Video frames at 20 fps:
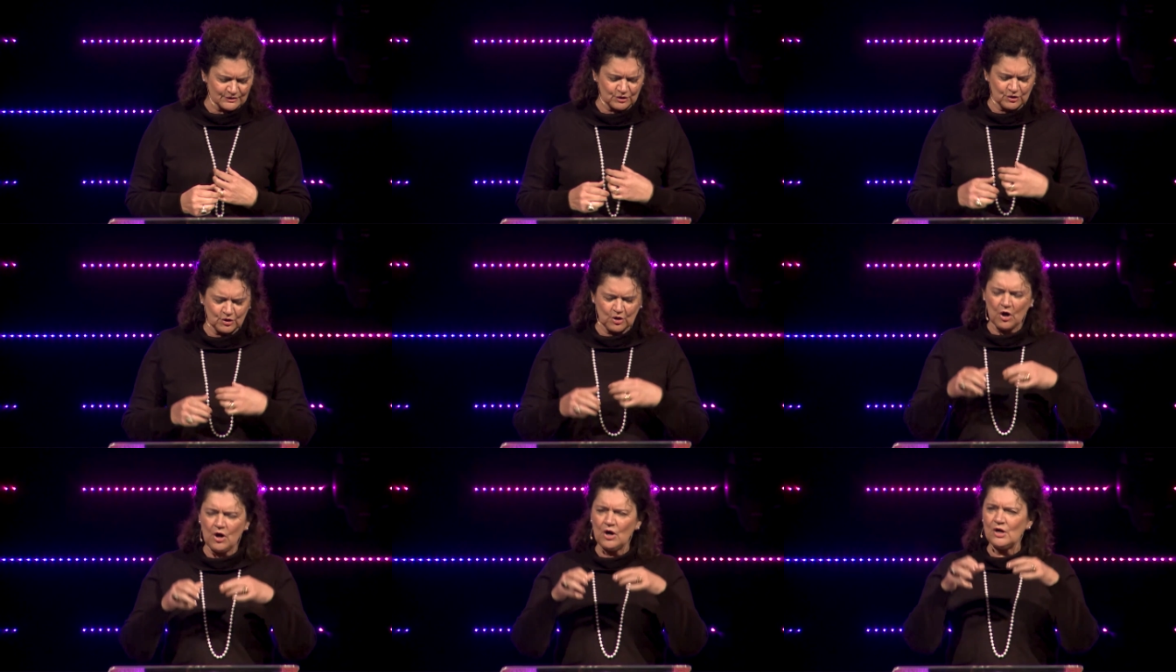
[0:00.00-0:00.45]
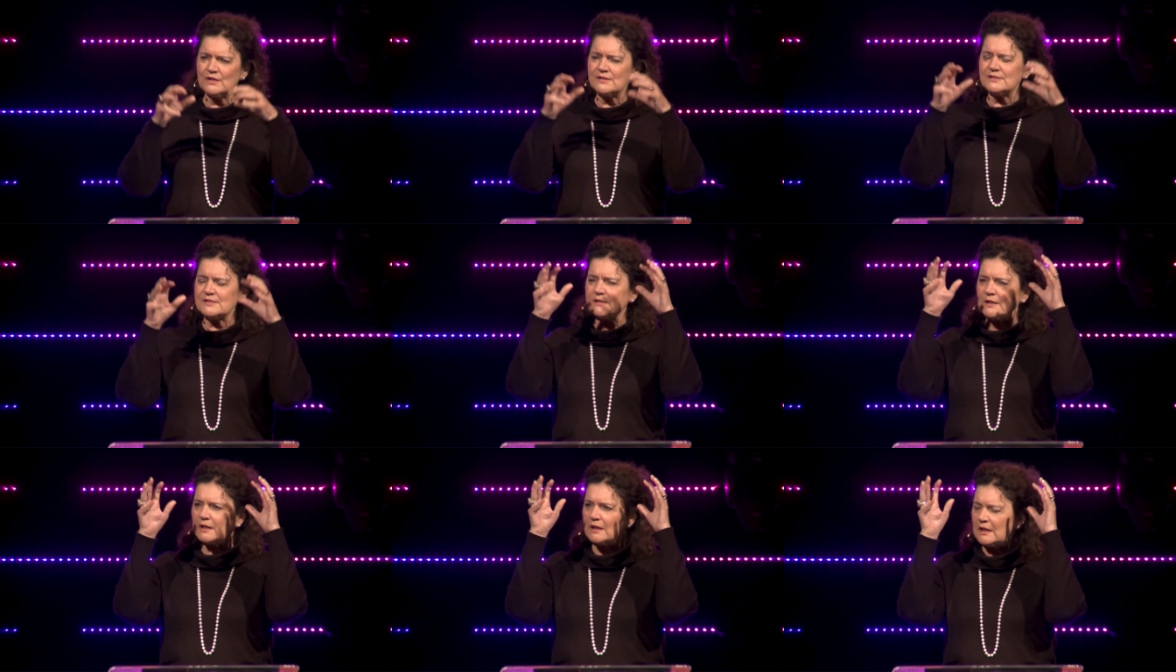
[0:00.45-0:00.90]

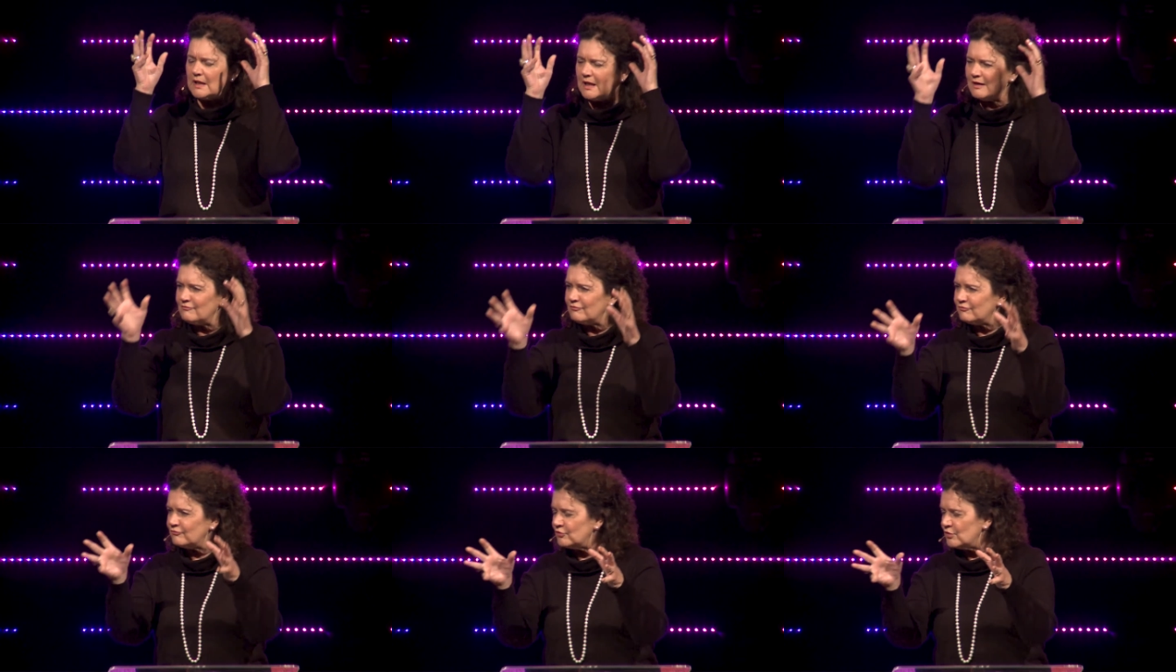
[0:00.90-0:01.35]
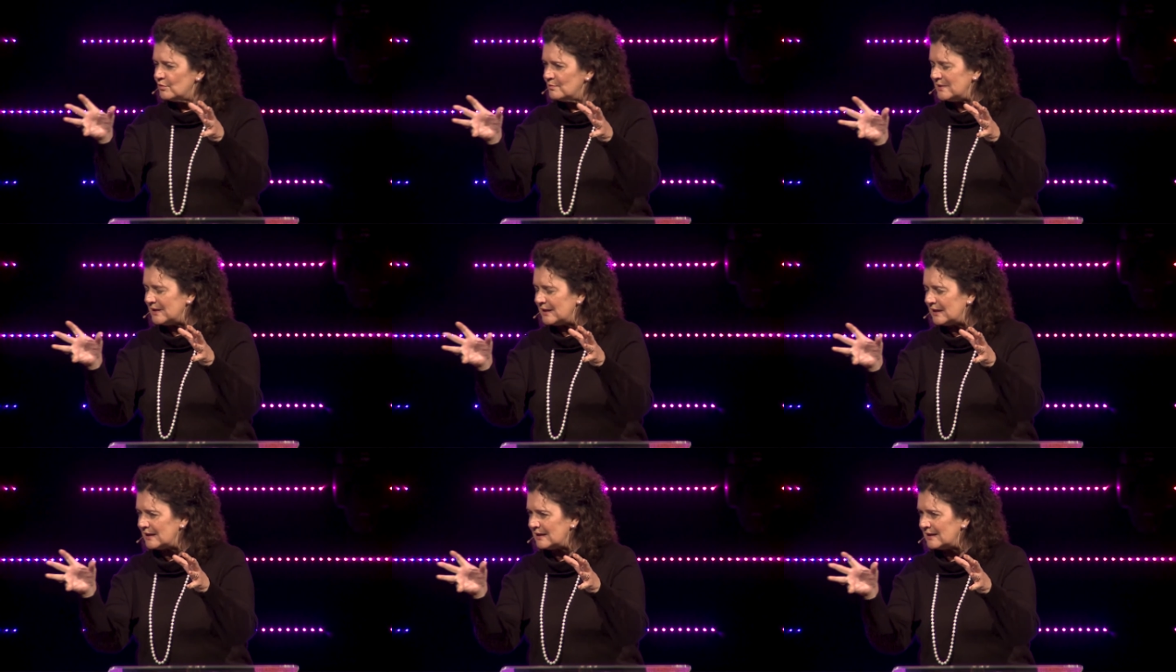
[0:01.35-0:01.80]
God's love for
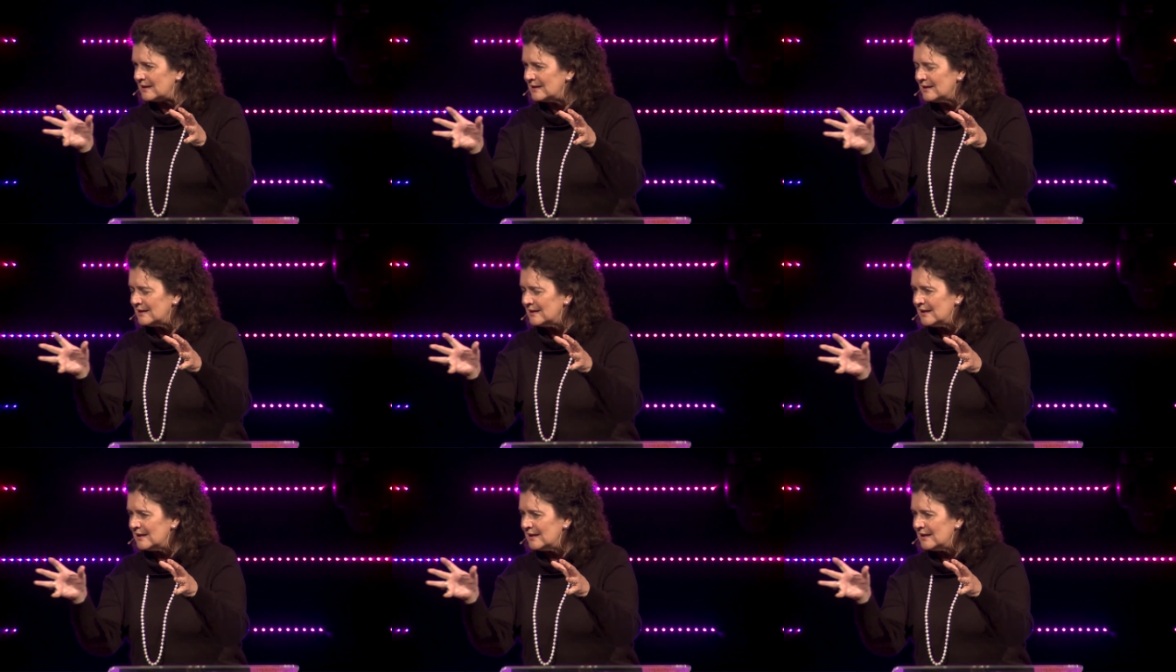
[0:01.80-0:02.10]
me